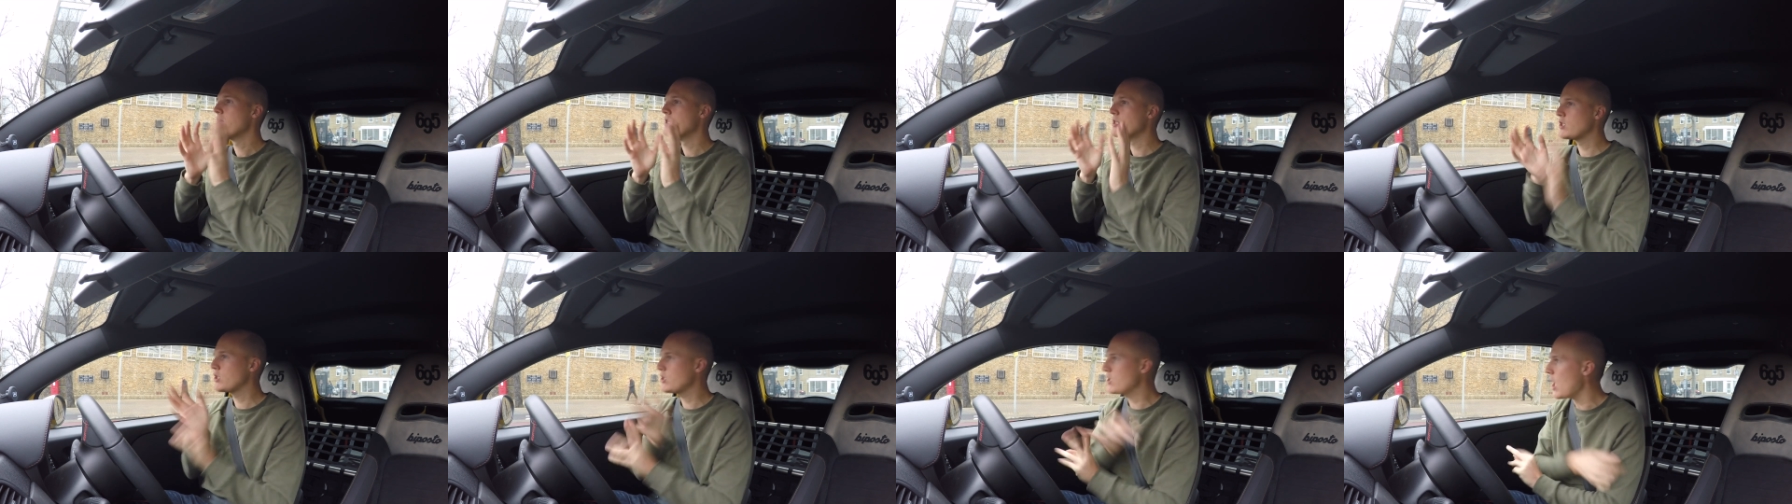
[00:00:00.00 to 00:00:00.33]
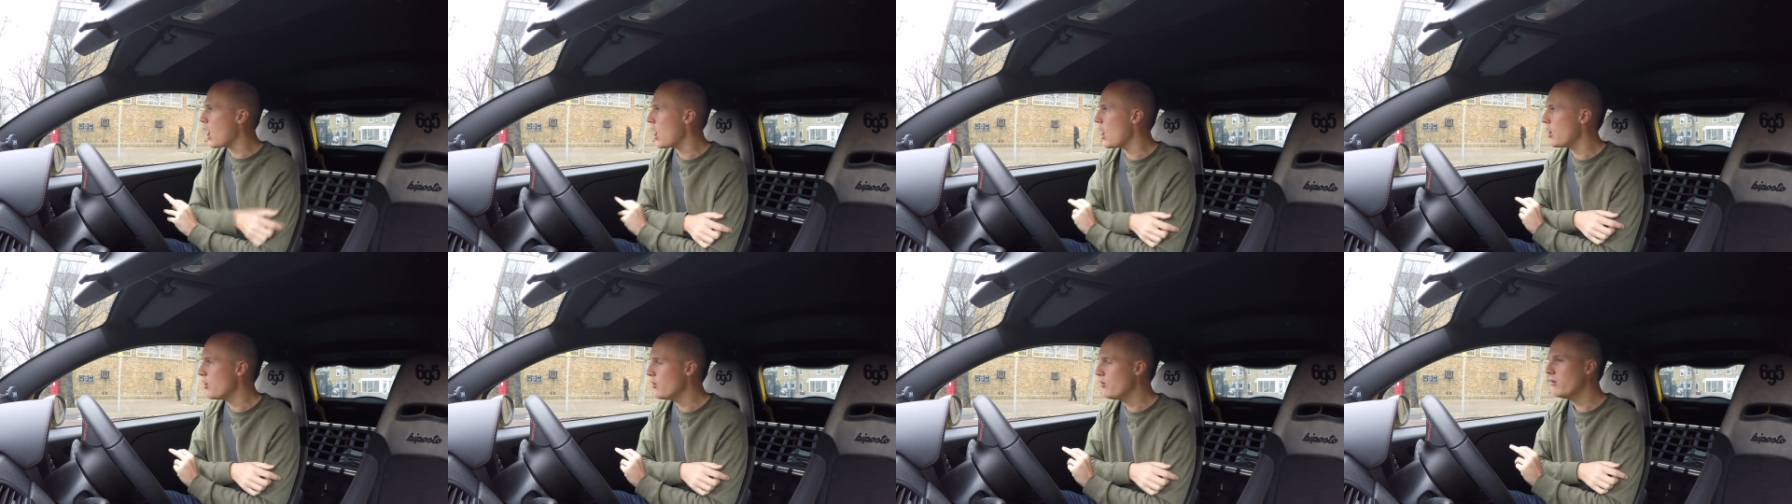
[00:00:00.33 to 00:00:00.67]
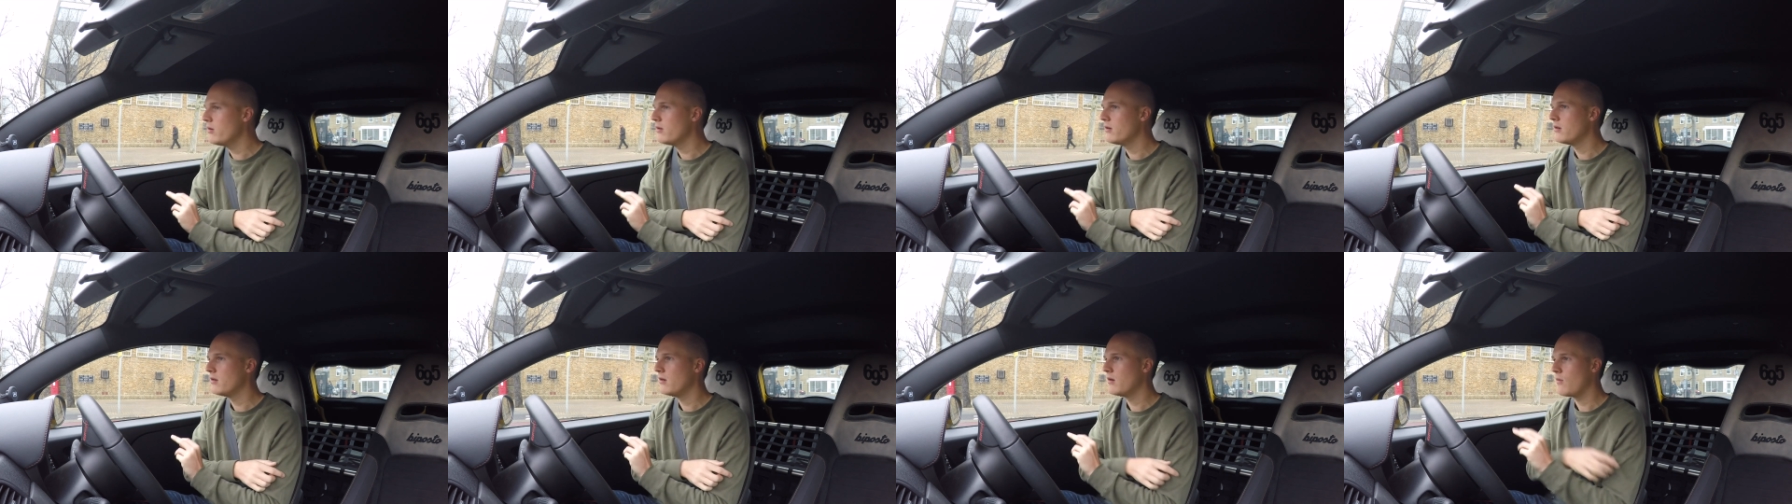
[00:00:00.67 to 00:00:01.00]

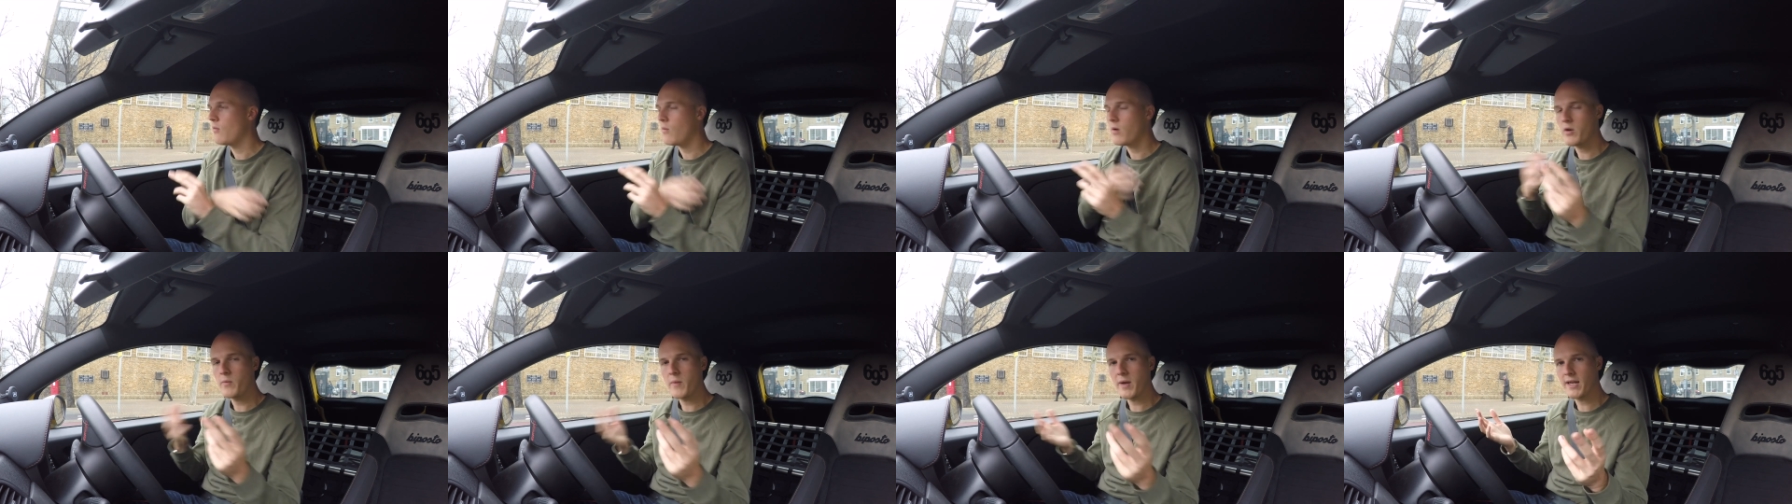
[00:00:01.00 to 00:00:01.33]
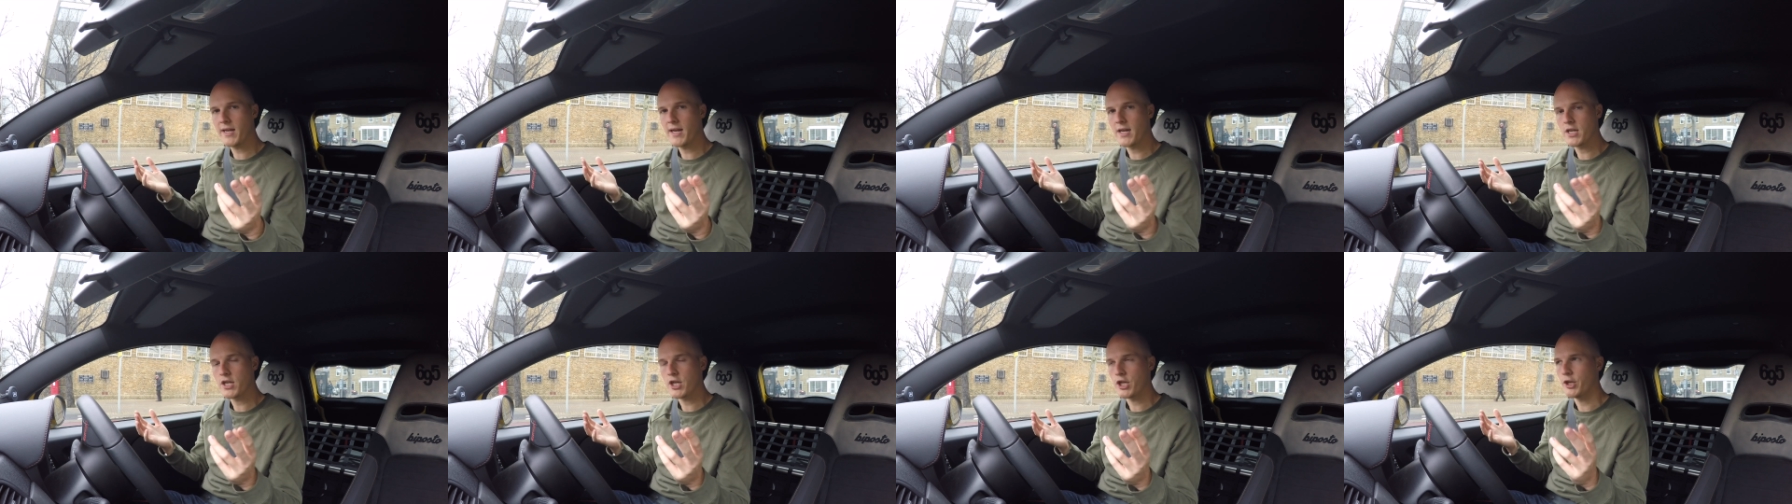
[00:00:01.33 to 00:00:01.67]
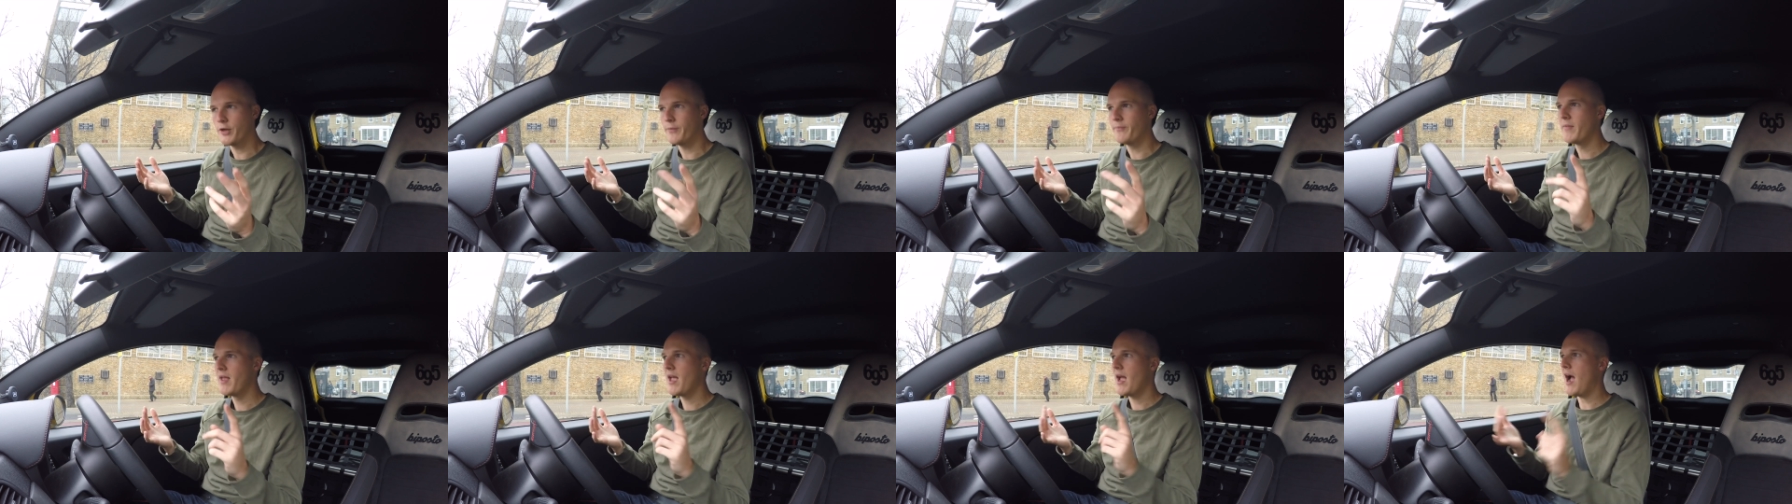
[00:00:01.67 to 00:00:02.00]
So, what are we gonna do?